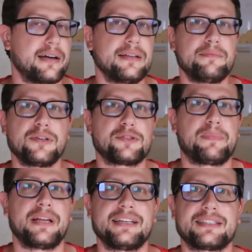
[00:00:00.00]
In most
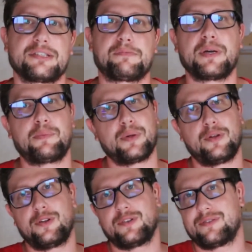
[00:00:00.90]
places
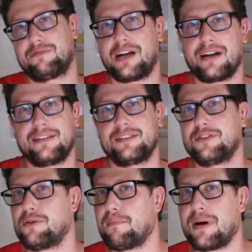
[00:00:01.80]
people wear
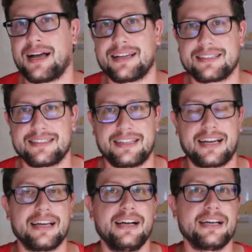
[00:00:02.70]
no mask.
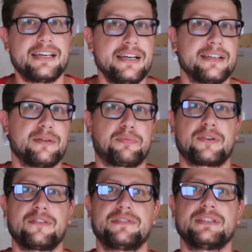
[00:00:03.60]
Like here in the
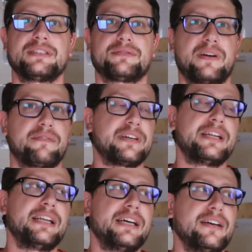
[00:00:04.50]
province where we
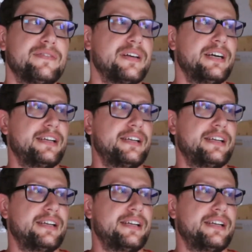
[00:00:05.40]
live,